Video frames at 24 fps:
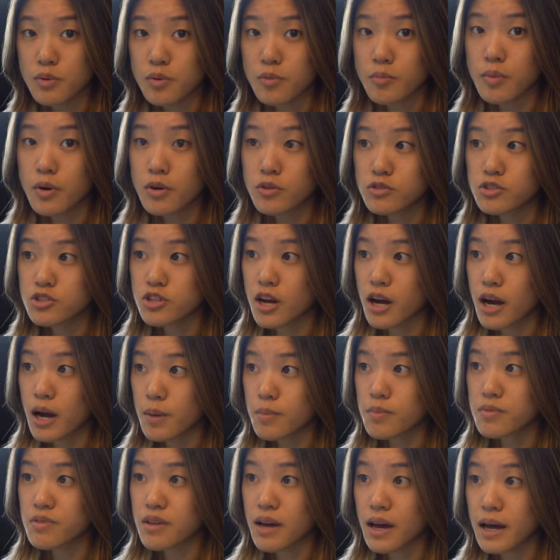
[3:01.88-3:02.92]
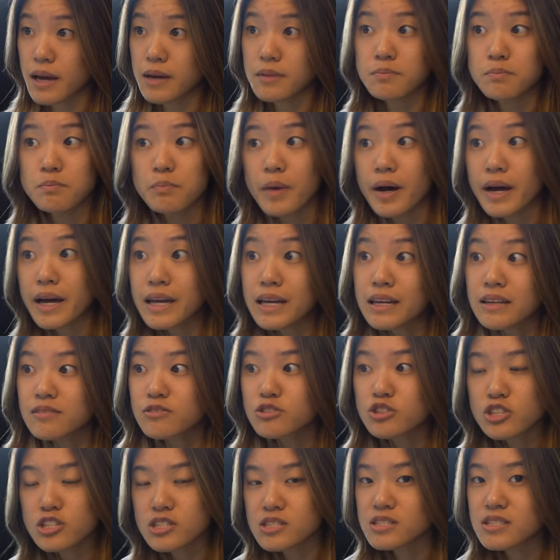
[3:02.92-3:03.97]
remote job that might
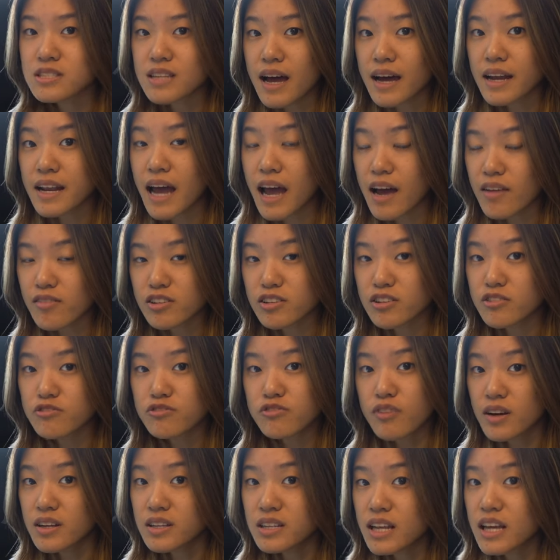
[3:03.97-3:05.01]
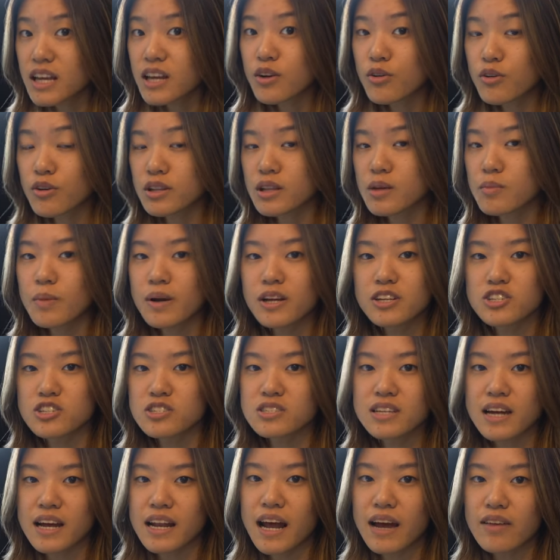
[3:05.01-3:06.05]
just not have enough funding or they might just
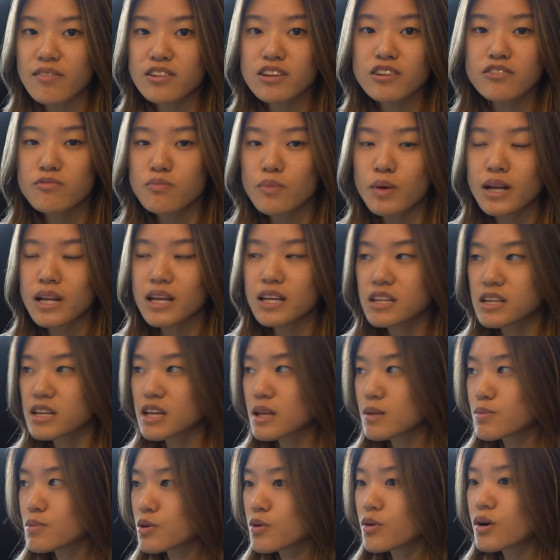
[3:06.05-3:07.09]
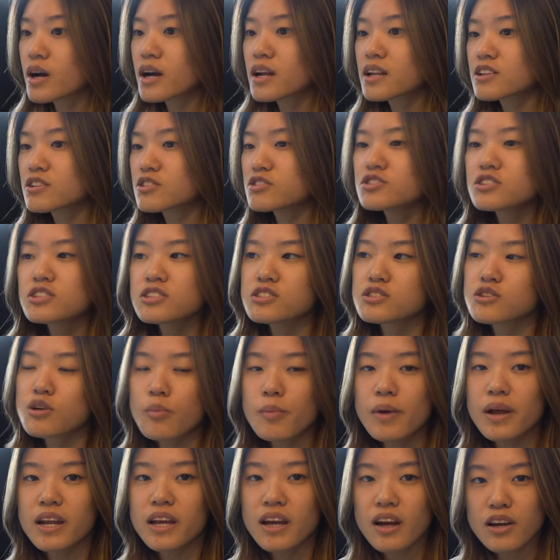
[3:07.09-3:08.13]
not have enough money to keep you on. There's just so
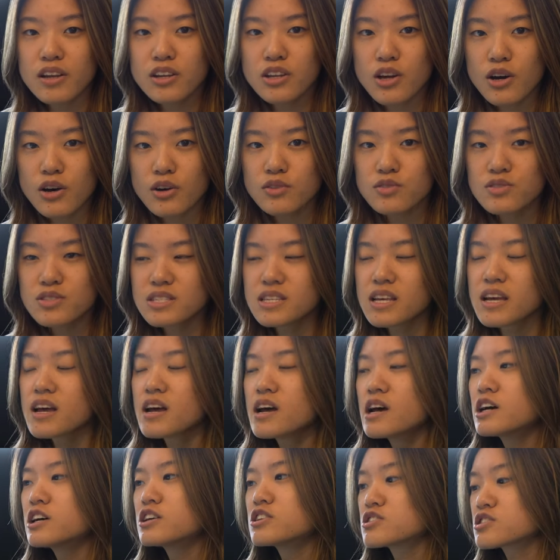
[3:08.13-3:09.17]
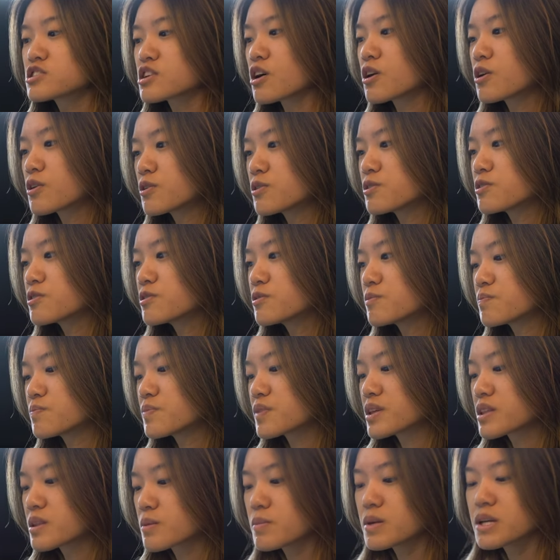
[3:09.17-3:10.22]
many unknowns. So
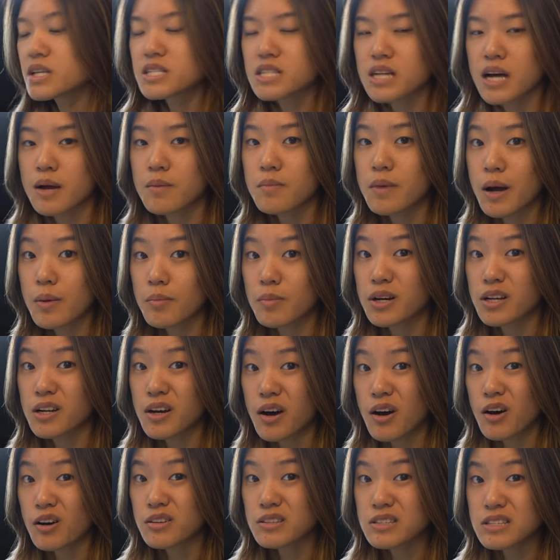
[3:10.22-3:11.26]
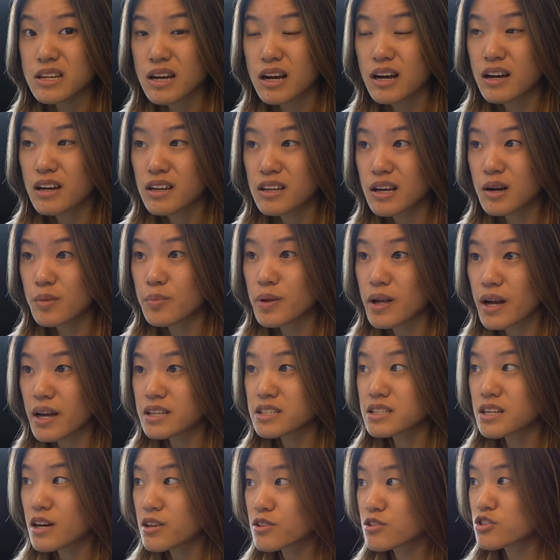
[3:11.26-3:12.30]
in the meantime, I'm gonna halt on applying
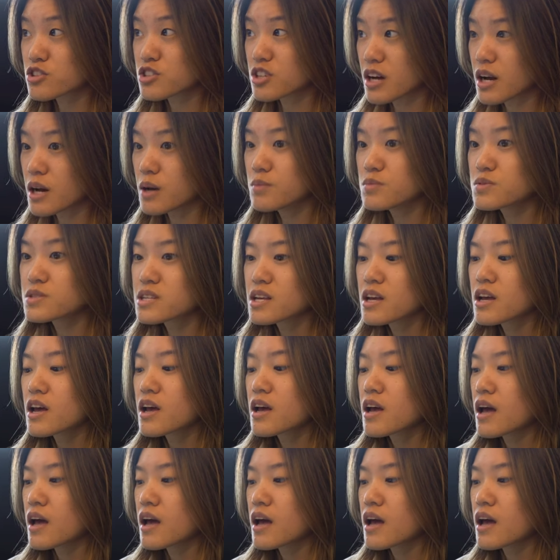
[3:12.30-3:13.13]
to other jobs.